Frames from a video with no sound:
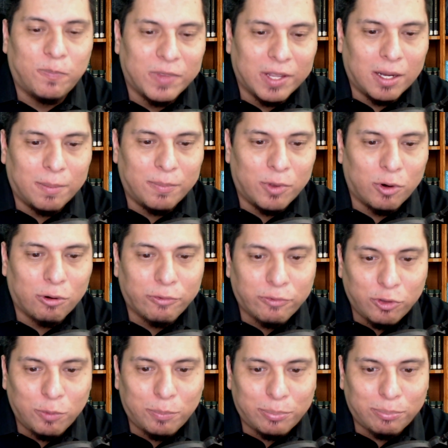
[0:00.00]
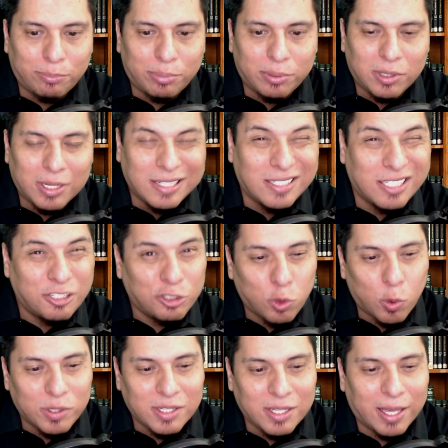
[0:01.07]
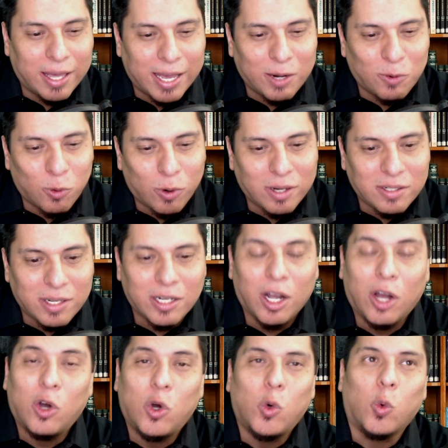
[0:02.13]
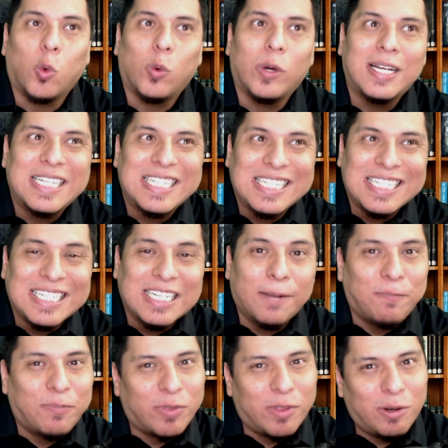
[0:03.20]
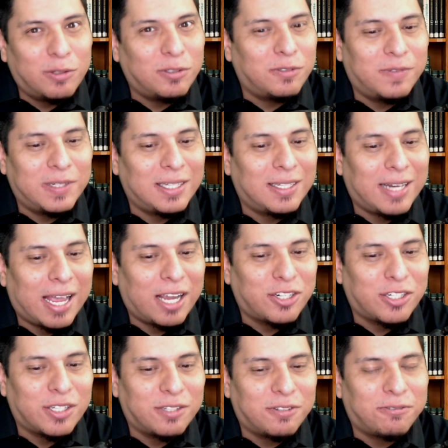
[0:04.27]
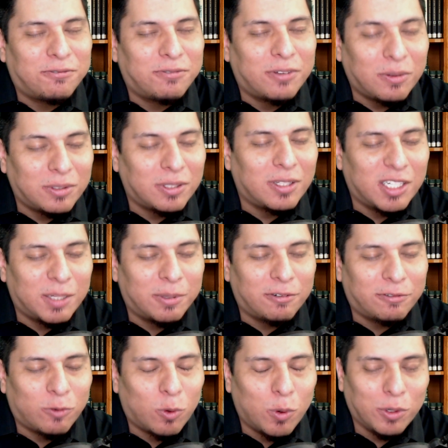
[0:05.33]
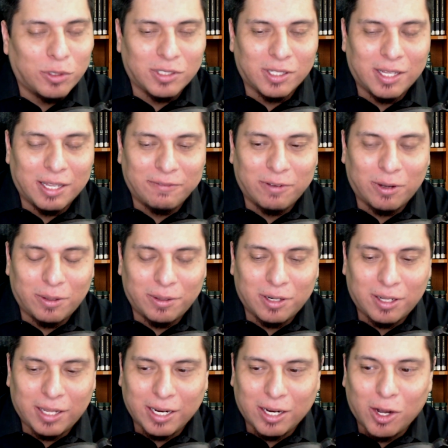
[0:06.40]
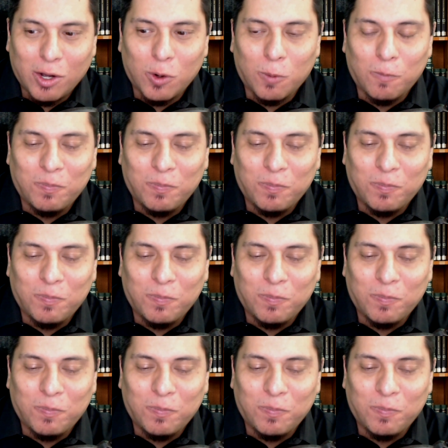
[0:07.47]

Um, there are a few places towards the end where I was like, oh, those villain actions felt a little bit forced and they felt a little like, oh,